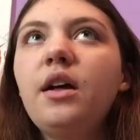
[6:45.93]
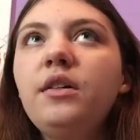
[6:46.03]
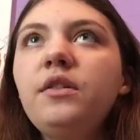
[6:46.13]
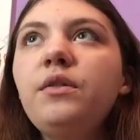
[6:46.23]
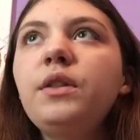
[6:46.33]

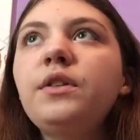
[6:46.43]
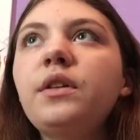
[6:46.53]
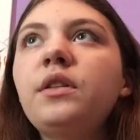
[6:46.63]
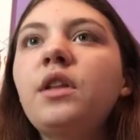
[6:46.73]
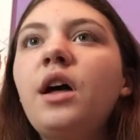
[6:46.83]
Also, there's
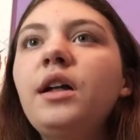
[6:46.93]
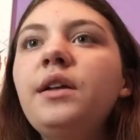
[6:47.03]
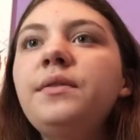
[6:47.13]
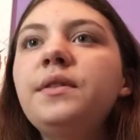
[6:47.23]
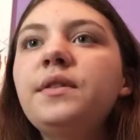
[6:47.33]
a
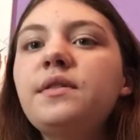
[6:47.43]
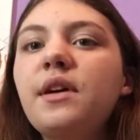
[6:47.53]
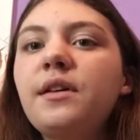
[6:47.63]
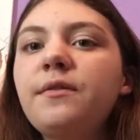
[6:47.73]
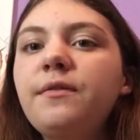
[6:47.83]
lot of
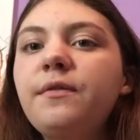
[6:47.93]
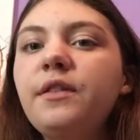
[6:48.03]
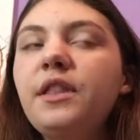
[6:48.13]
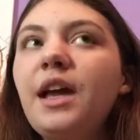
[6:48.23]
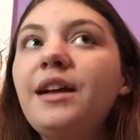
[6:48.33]
stuff
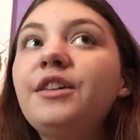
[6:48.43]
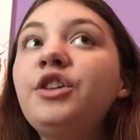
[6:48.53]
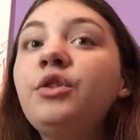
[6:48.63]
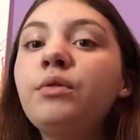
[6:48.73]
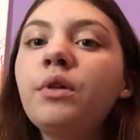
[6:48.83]
that
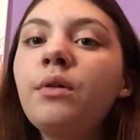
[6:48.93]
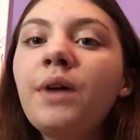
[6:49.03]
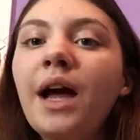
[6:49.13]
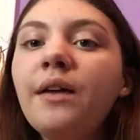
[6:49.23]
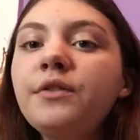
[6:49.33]
you
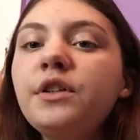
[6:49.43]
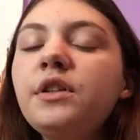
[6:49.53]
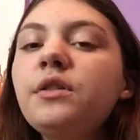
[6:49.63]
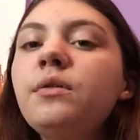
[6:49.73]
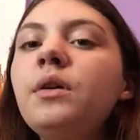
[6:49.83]
don't have to
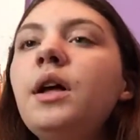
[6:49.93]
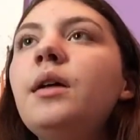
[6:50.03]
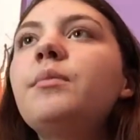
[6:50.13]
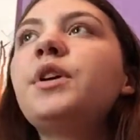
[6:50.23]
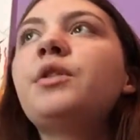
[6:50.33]
do,
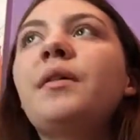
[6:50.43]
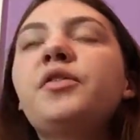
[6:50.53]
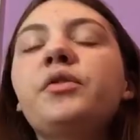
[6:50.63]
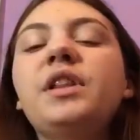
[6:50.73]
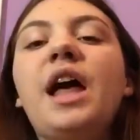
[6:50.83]
but you have
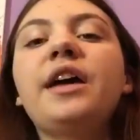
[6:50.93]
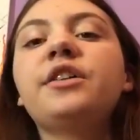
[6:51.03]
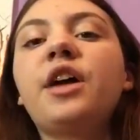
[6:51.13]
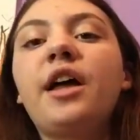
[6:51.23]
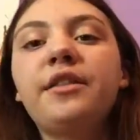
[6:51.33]
to rely
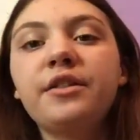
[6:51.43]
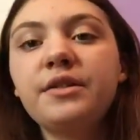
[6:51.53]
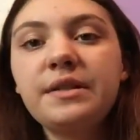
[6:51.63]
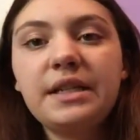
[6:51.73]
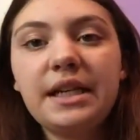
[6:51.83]
on
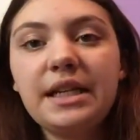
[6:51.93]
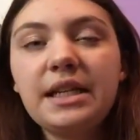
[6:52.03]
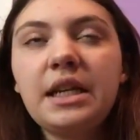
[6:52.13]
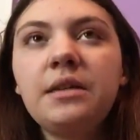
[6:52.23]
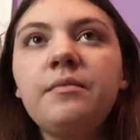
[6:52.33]
others to get
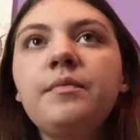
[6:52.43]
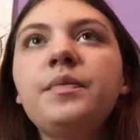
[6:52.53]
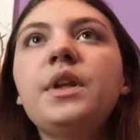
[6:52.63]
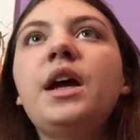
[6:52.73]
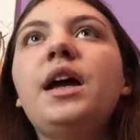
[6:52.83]
done.
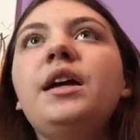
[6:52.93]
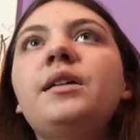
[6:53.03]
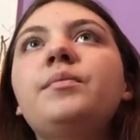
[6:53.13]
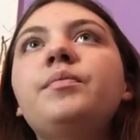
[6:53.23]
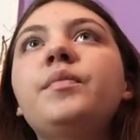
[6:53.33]

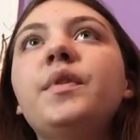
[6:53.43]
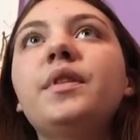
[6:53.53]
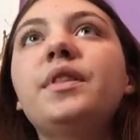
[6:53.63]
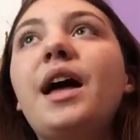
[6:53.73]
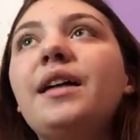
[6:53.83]

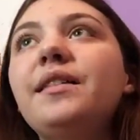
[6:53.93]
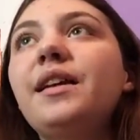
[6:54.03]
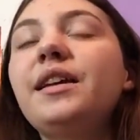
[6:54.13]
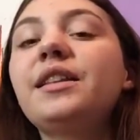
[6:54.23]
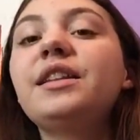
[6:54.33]
That's
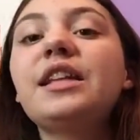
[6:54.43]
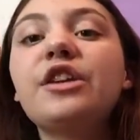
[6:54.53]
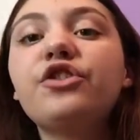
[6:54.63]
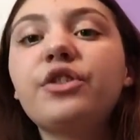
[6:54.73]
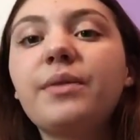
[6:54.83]
like the
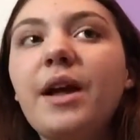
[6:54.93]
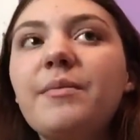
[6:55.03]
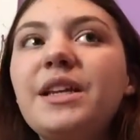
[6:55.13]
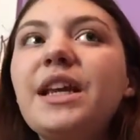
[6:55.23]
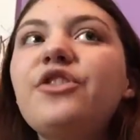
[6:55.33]
teacher
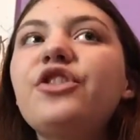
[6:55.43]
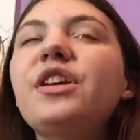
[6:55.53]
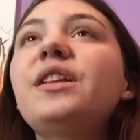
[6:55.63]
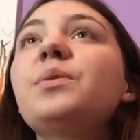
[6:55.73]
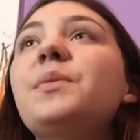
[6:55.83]

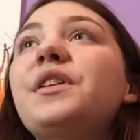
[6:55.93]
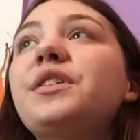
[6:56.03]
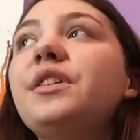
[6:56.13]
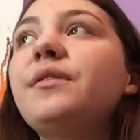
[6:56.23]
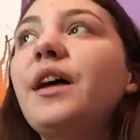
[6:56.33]
recommendations,
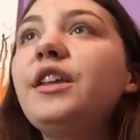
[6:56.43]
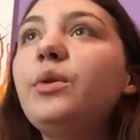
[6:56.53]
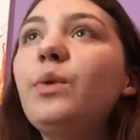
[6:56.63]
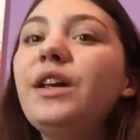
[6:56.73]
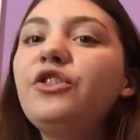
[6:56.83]
medical
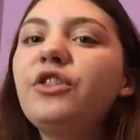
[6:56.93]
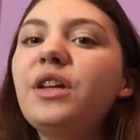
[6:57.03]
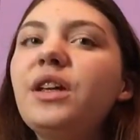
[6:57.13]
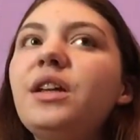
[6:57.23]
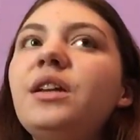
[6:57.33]

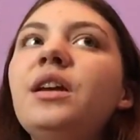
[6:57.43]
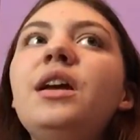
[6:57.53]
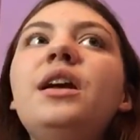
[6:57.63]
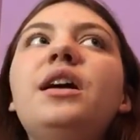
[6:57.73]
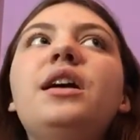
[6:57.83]
evaluation,
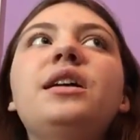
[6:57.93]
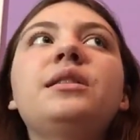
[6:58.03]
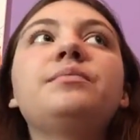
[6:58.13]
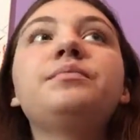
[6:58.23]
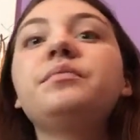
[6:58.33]

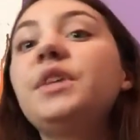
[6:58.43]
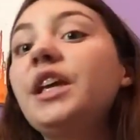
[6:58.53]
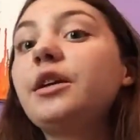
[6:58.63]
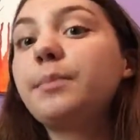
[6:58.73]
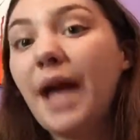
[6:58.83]

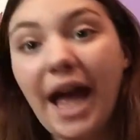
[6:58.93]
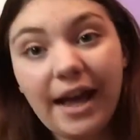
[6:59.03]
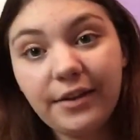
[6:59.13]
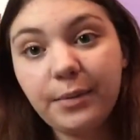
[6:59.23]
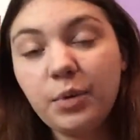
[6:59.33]
get your
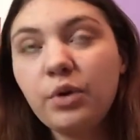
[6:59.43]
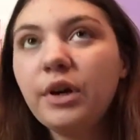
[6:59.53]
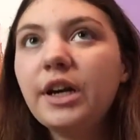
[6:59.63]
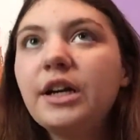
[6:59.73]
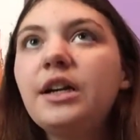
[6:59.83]

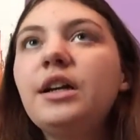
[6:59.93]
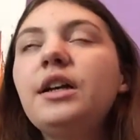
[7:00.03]
passport.